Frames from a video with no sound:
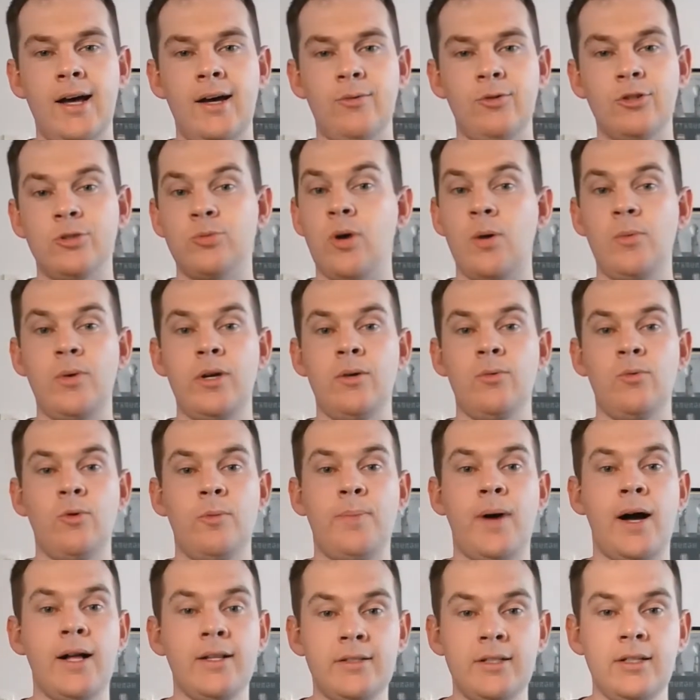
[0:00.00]
was where we were
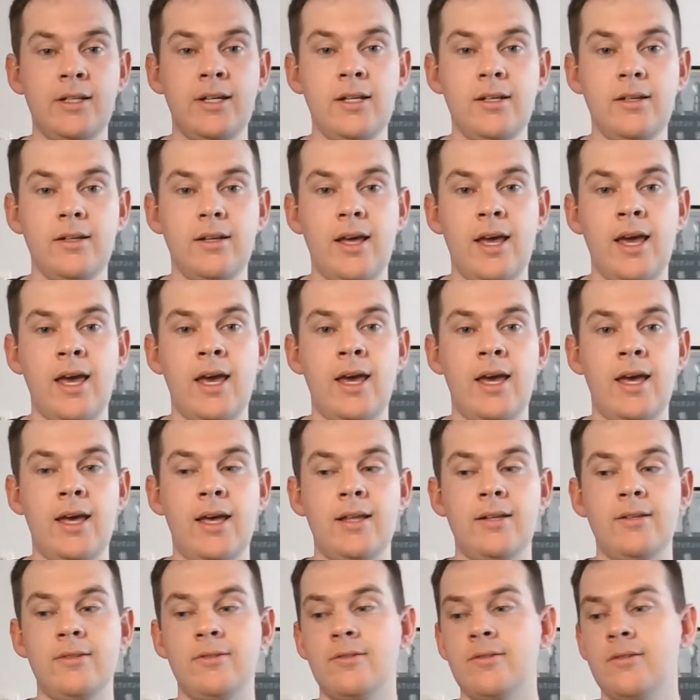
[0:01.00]
punting it,
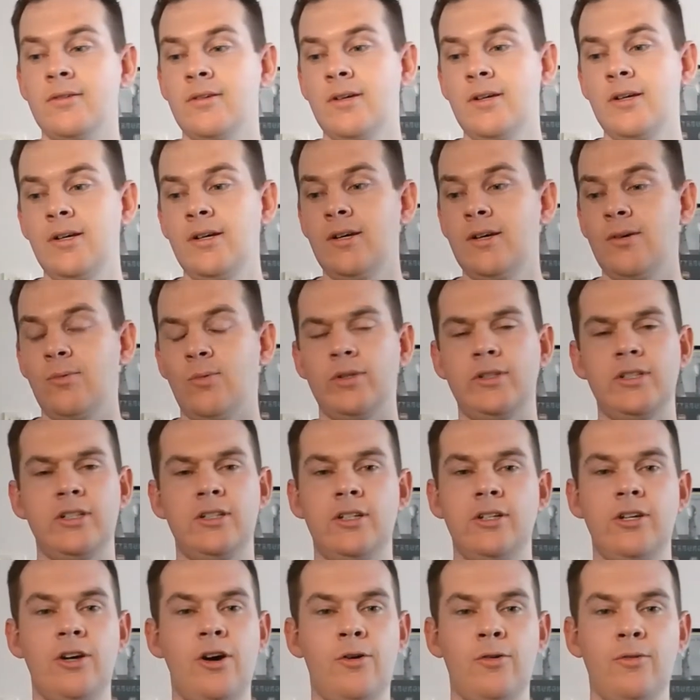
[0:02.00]
and we did
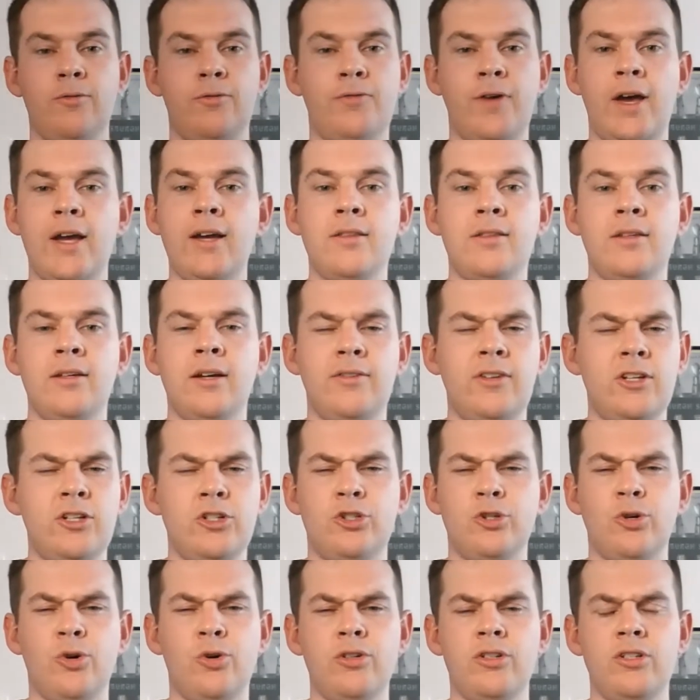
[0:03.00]
the old fake thing. I think
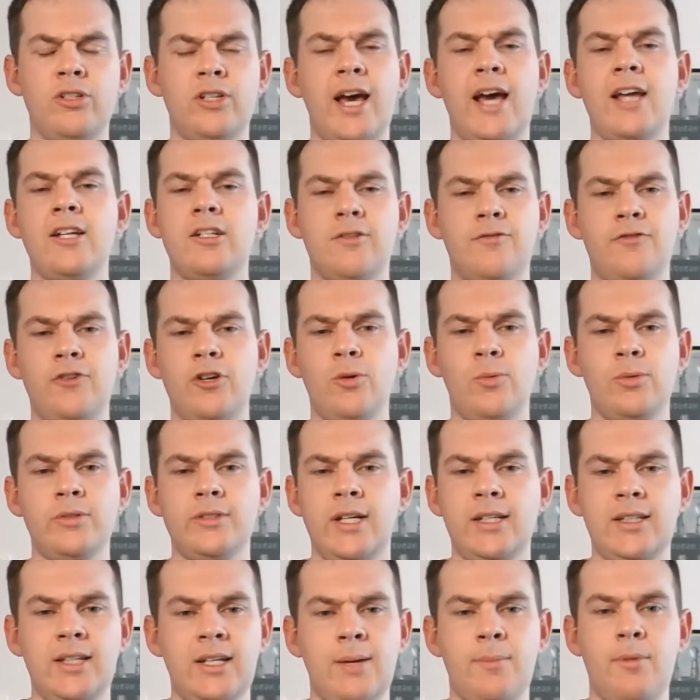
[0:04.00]
Jordan Dangerfield was
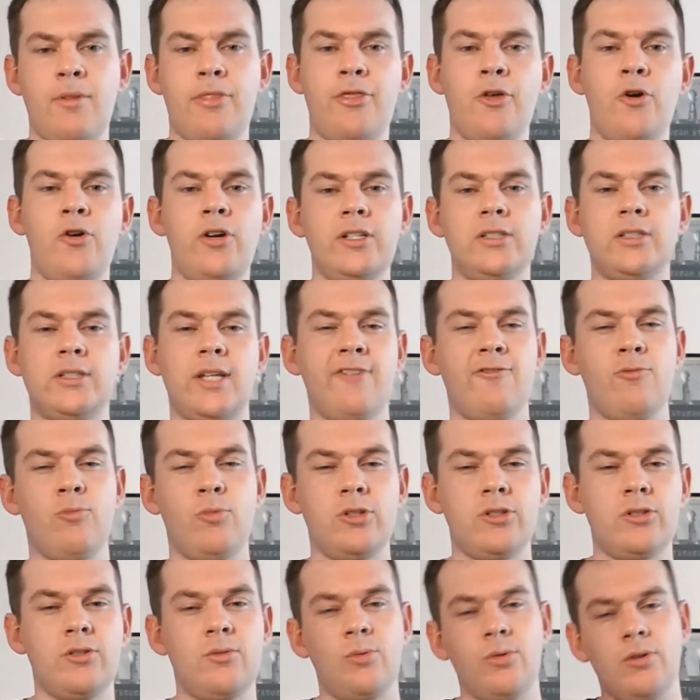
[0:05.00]
out there. Number 37
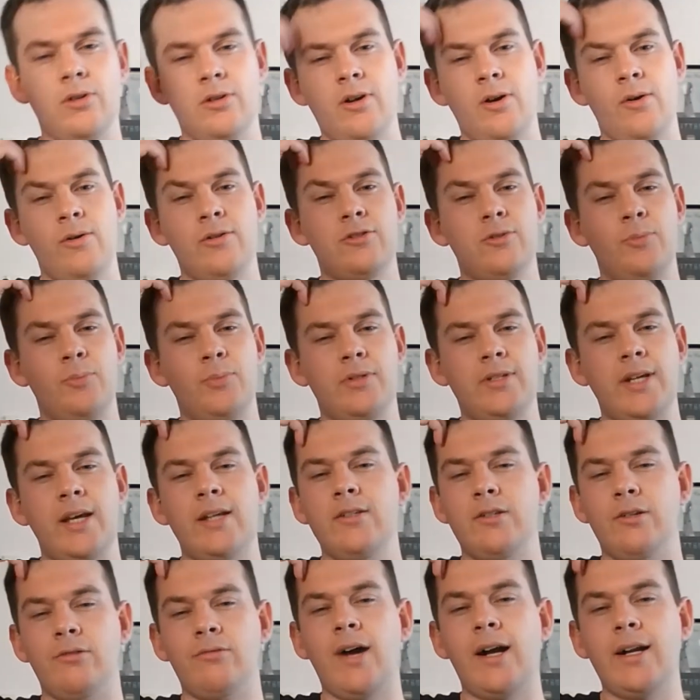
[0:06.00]
was going to
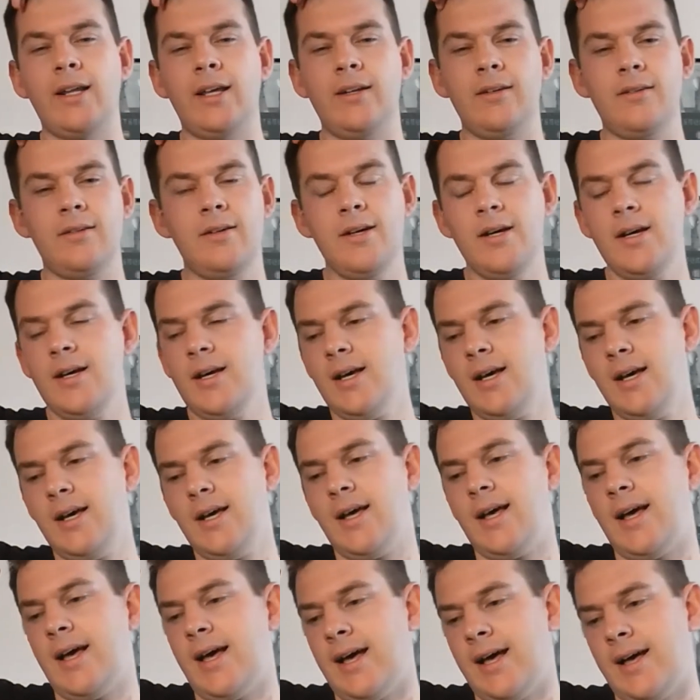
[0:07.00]
pretend to run it,
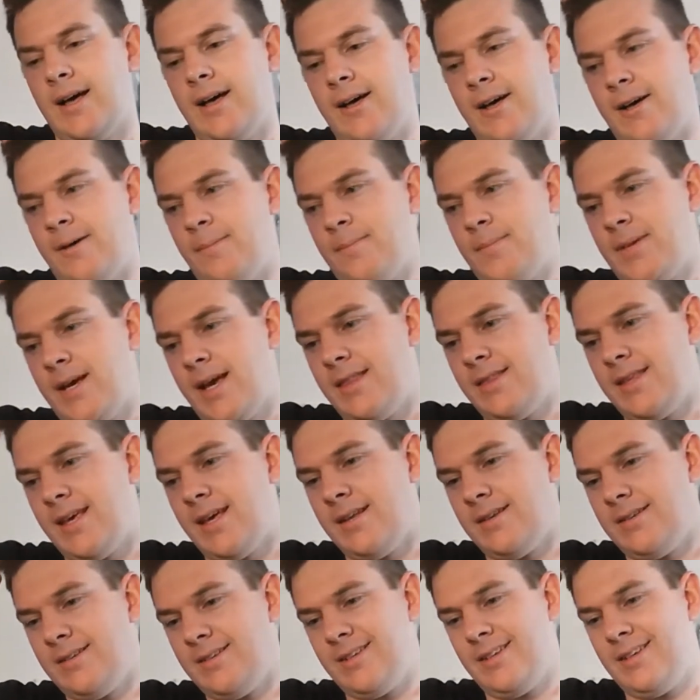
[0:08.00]
and
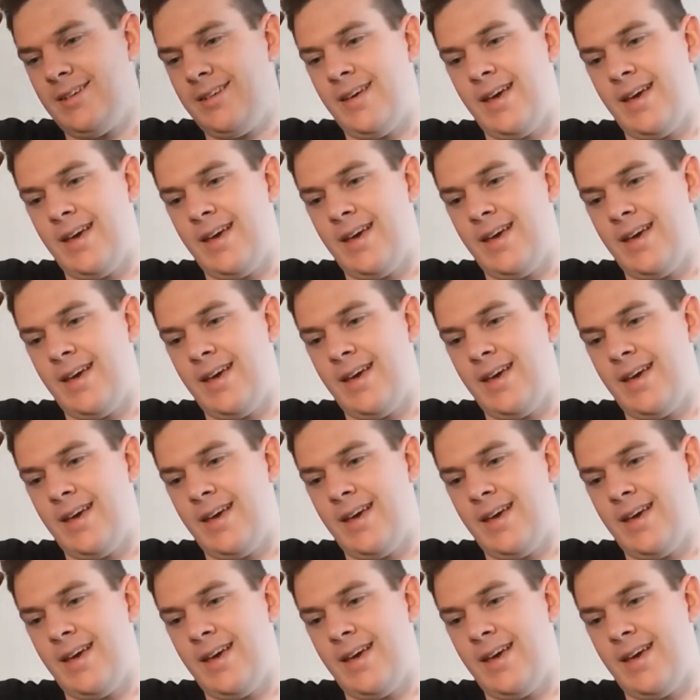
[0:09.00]
then